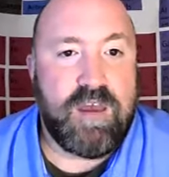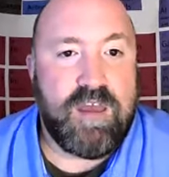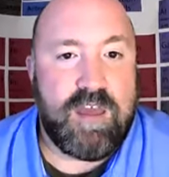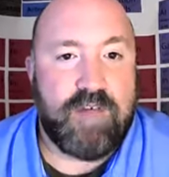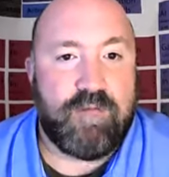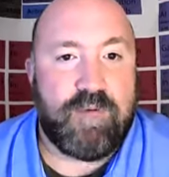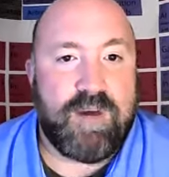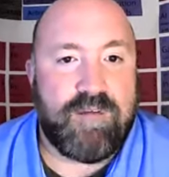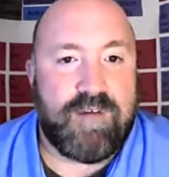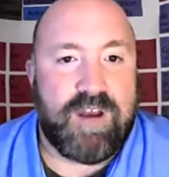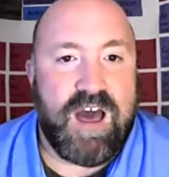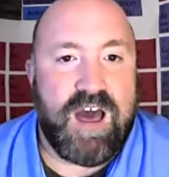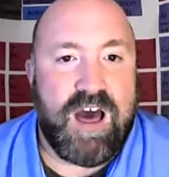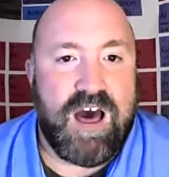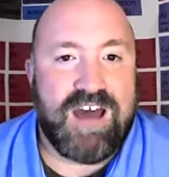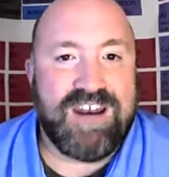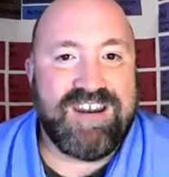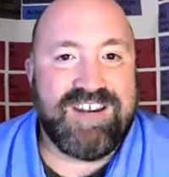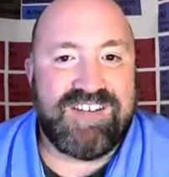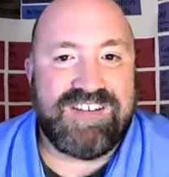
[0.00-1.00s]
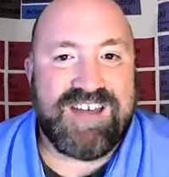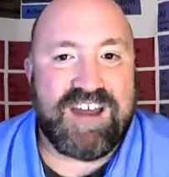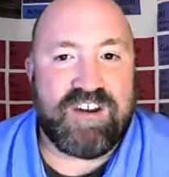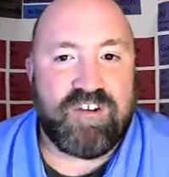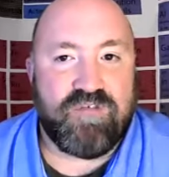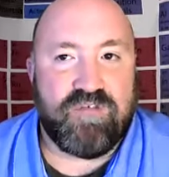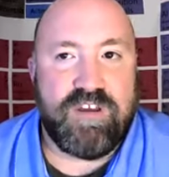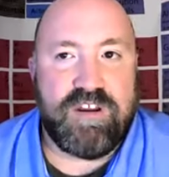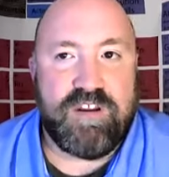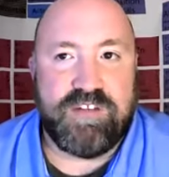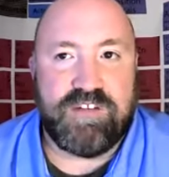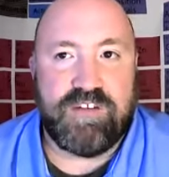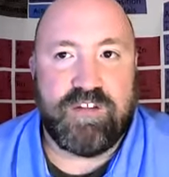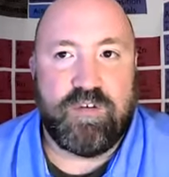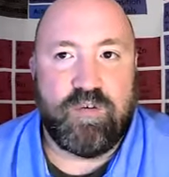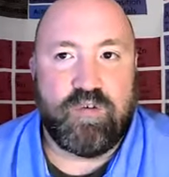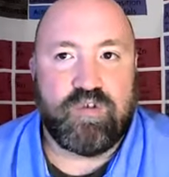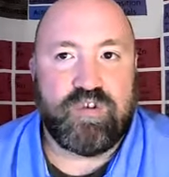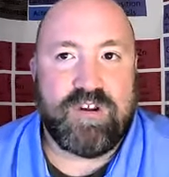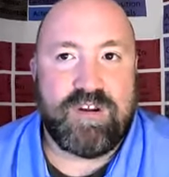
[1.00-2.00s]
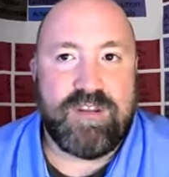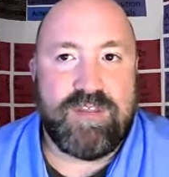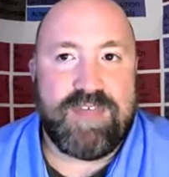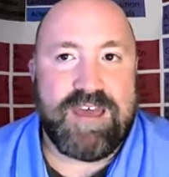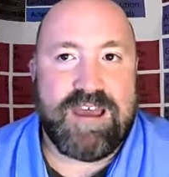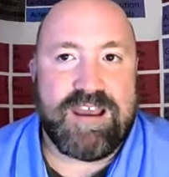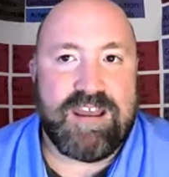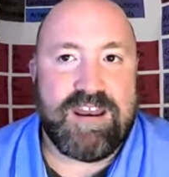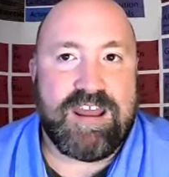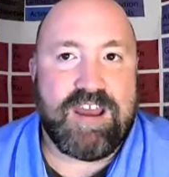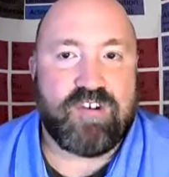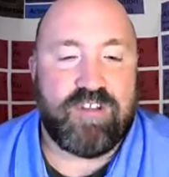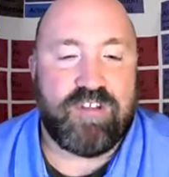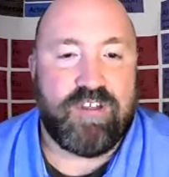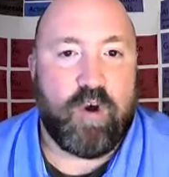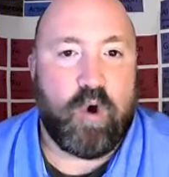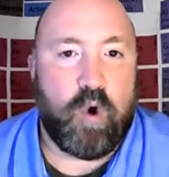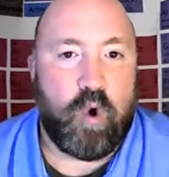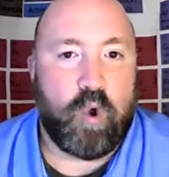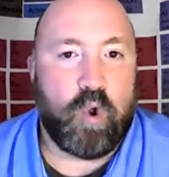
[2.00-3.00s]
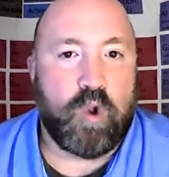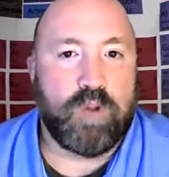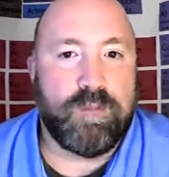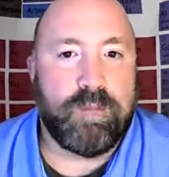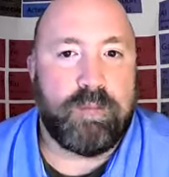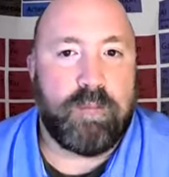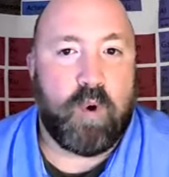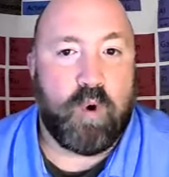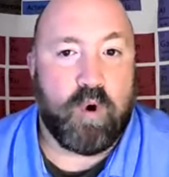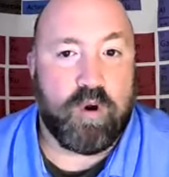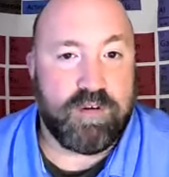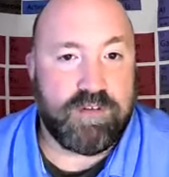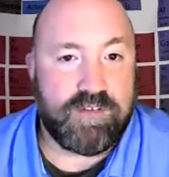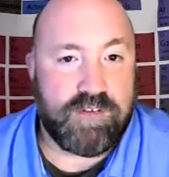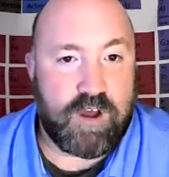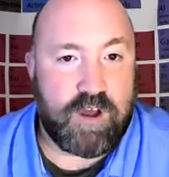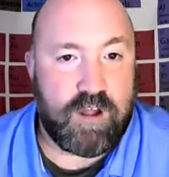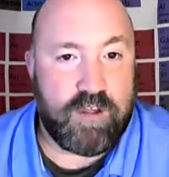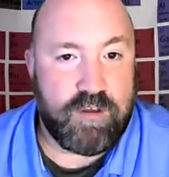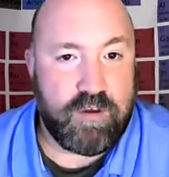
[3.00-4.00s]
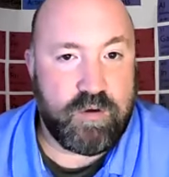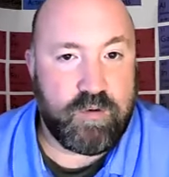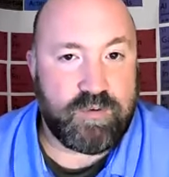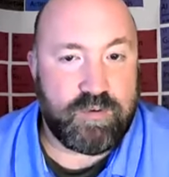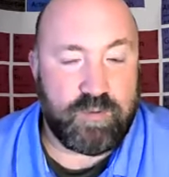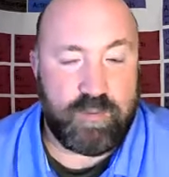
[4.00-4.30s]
If we have an unsaturated solution, that can actually hold more solute.